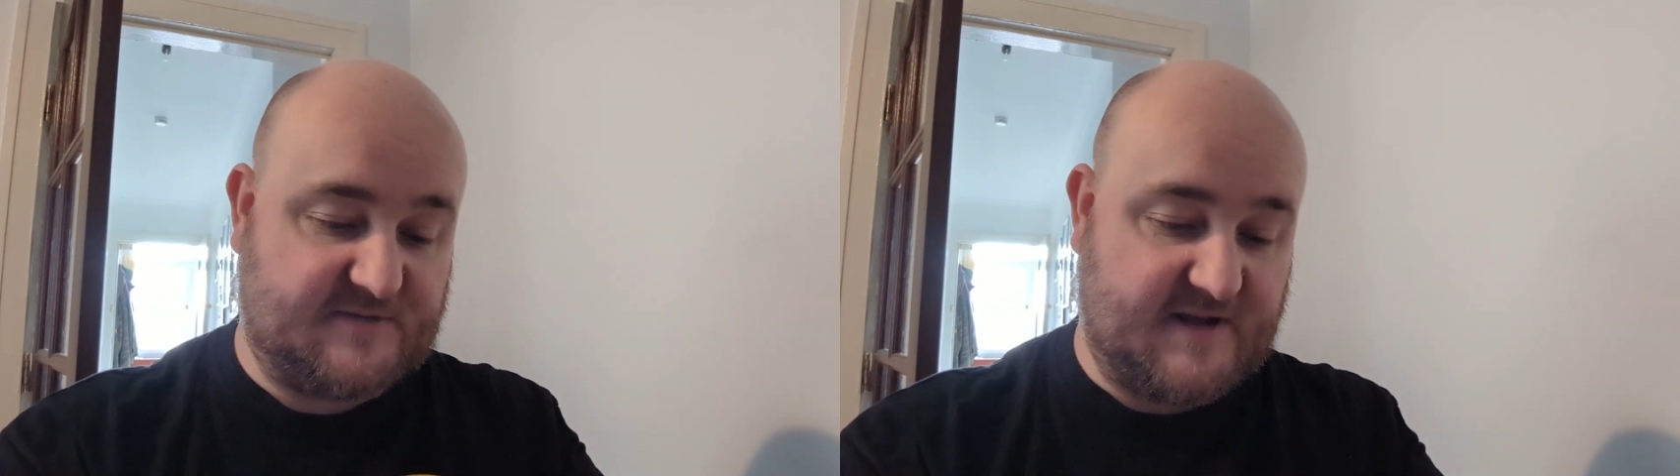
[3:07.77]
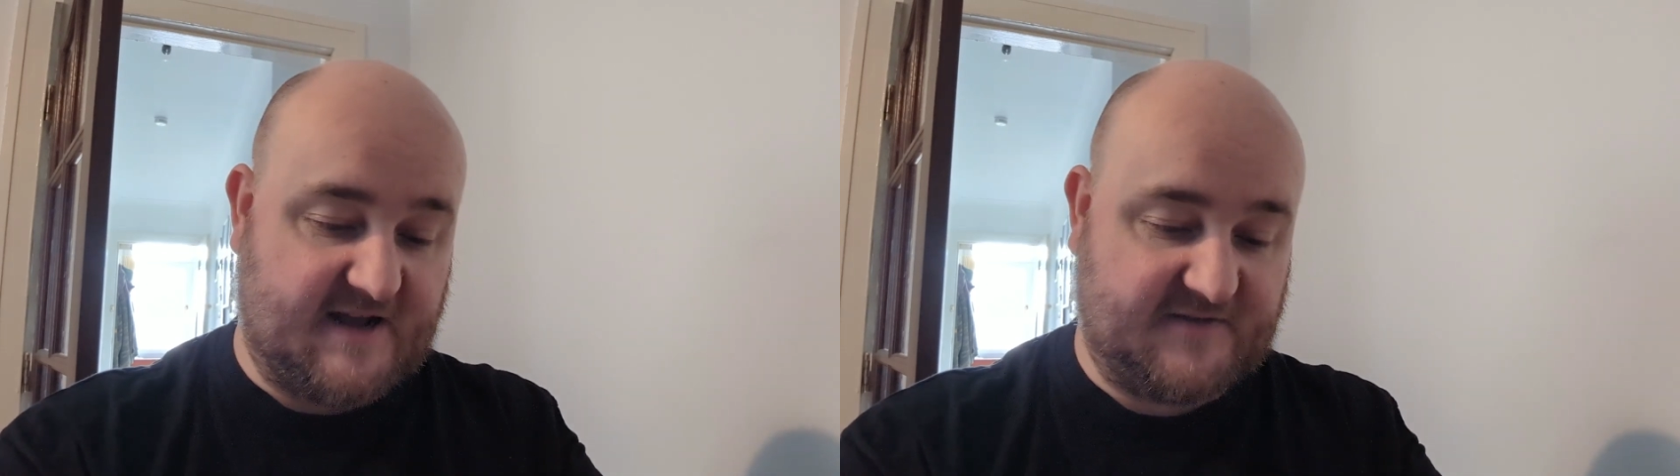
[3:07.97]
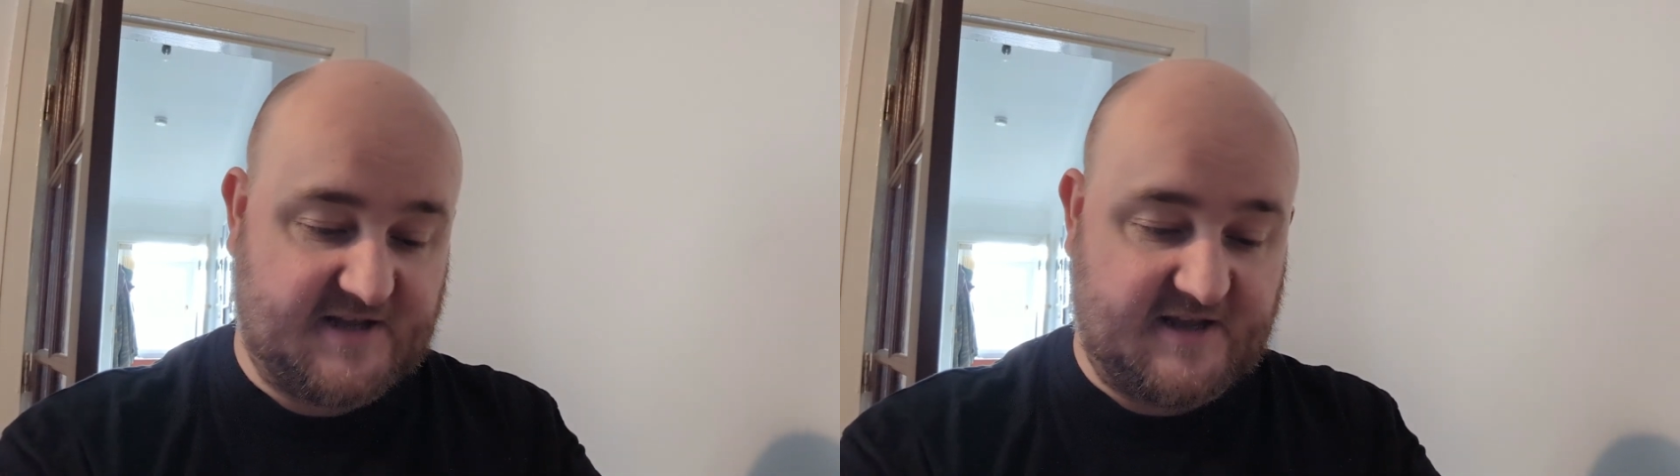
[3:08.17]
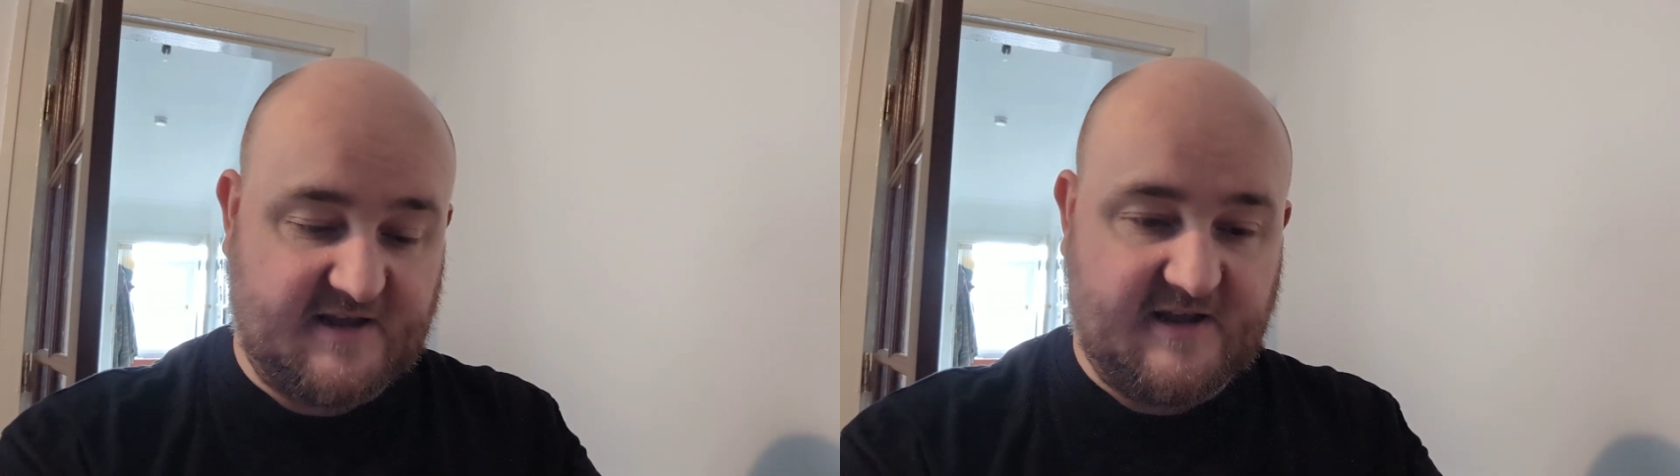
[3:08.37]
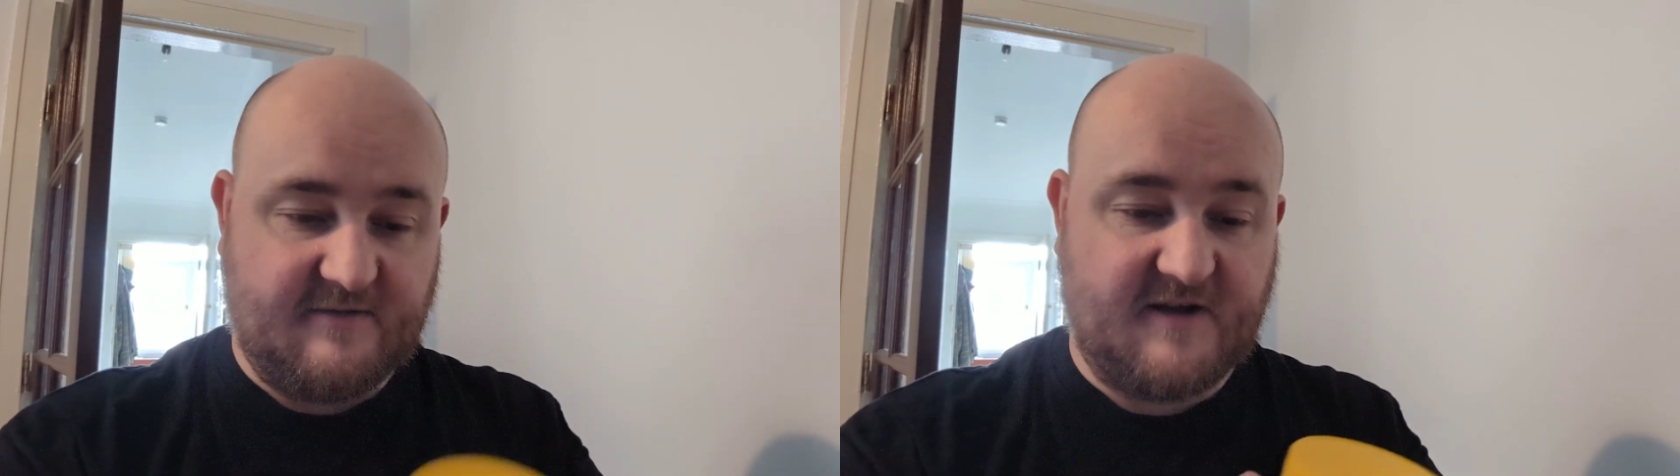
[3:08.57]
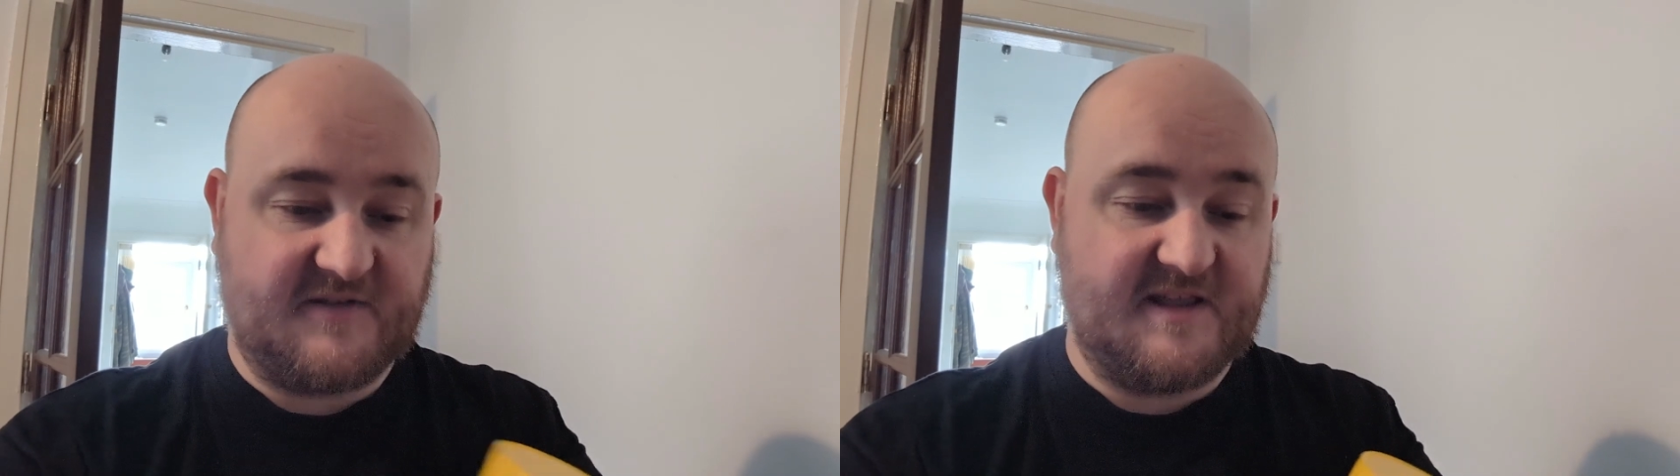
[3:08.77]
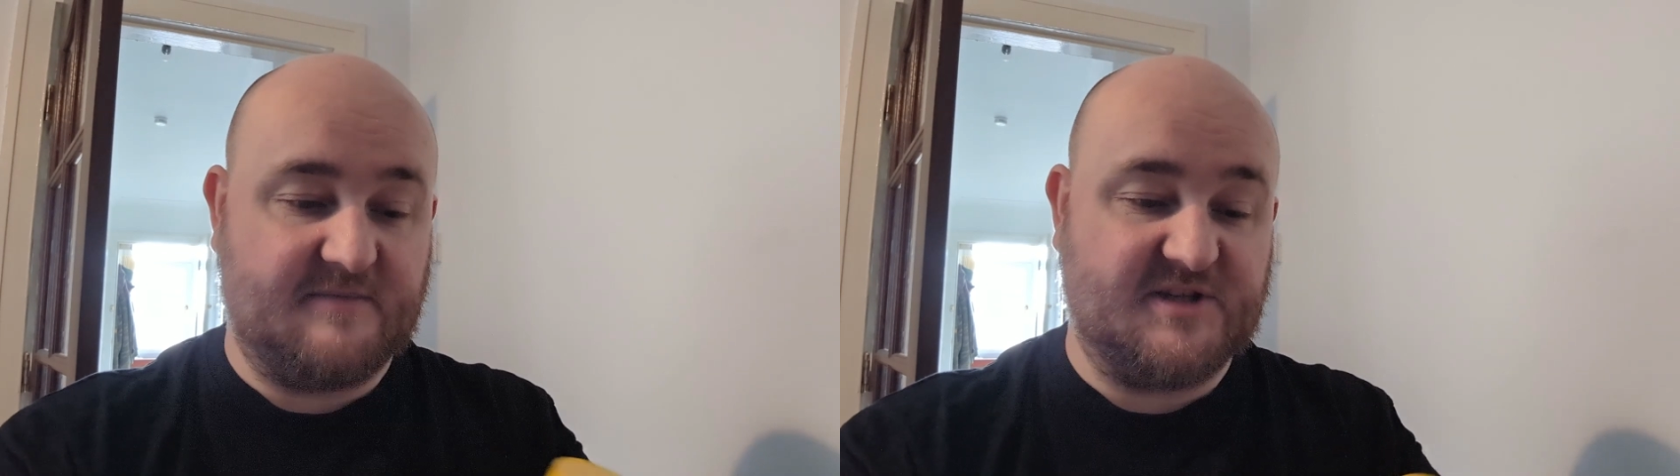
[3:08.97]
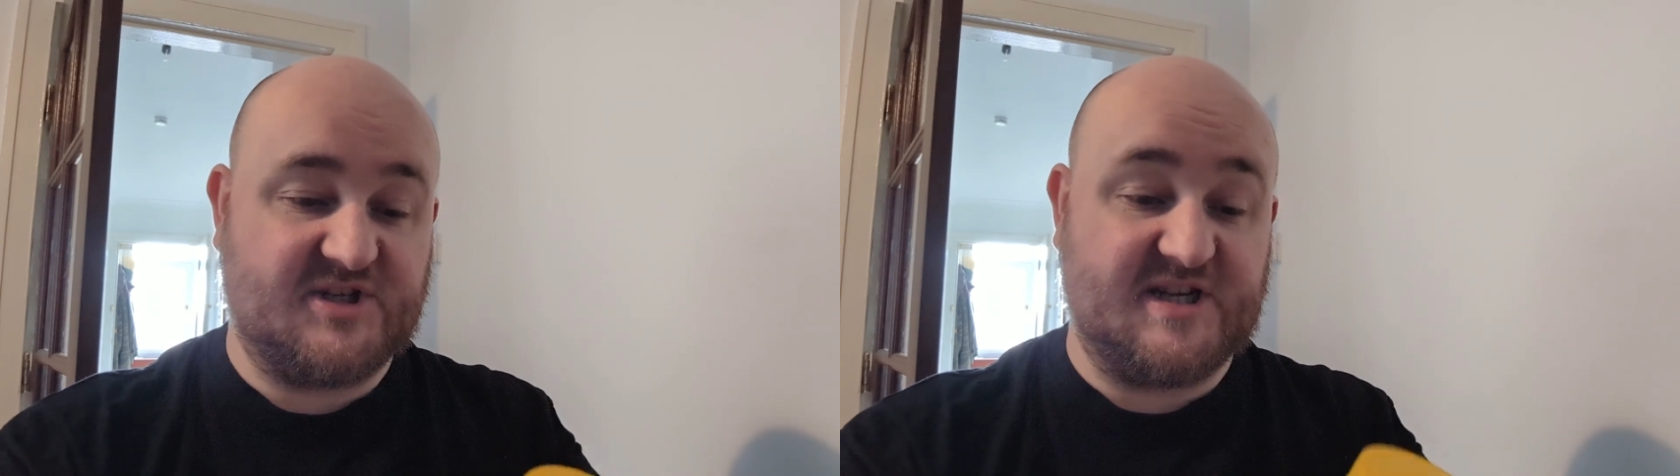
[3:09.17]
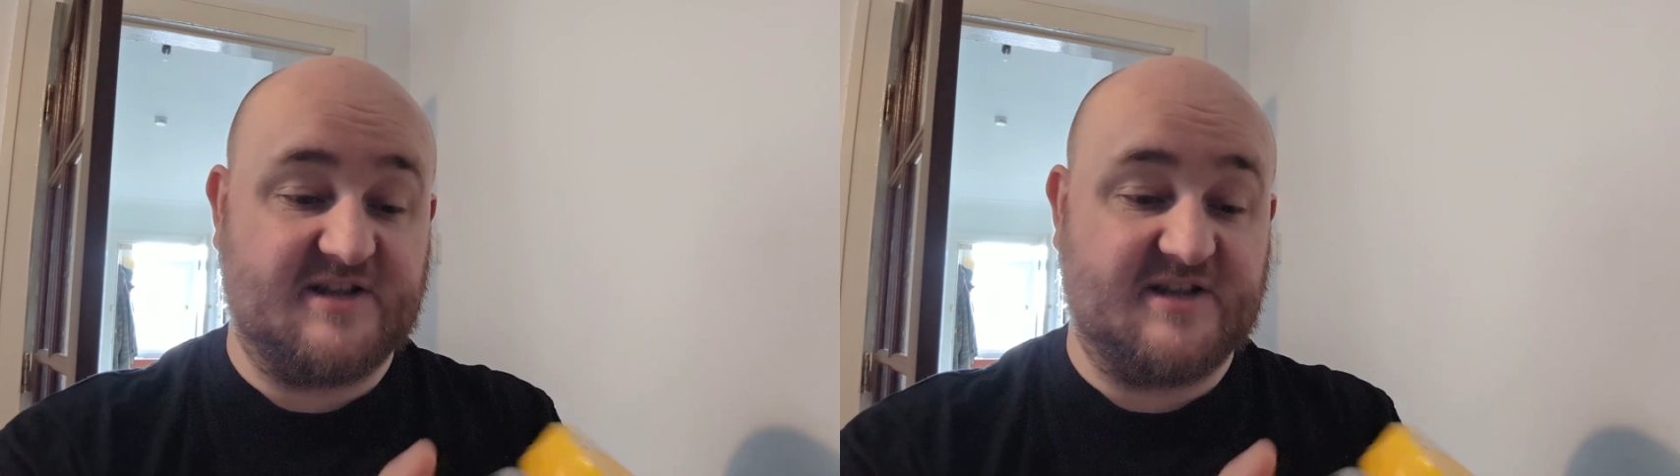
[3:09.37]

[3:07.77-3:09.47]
We have to eat them and see.